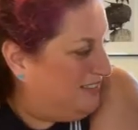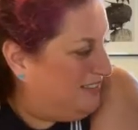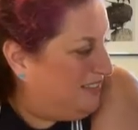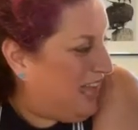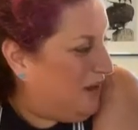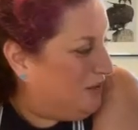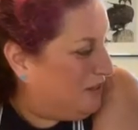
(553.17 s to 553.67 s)

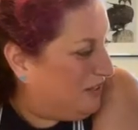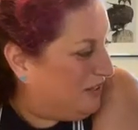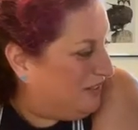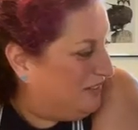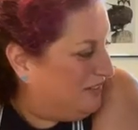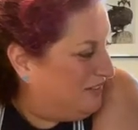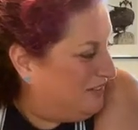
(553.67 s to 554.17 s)
Louder.
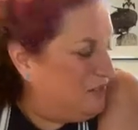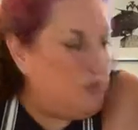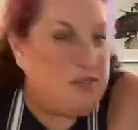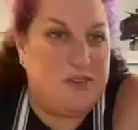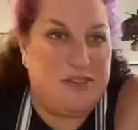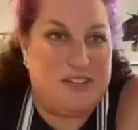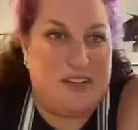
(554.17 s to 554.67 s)
Use
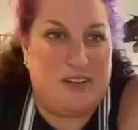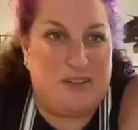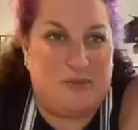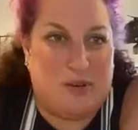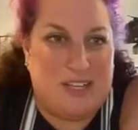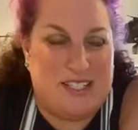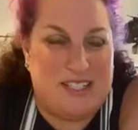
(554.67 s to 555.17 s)
your theater
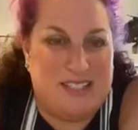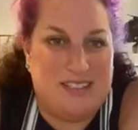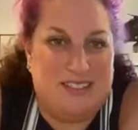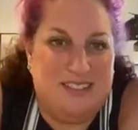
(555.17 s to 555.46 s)
voice.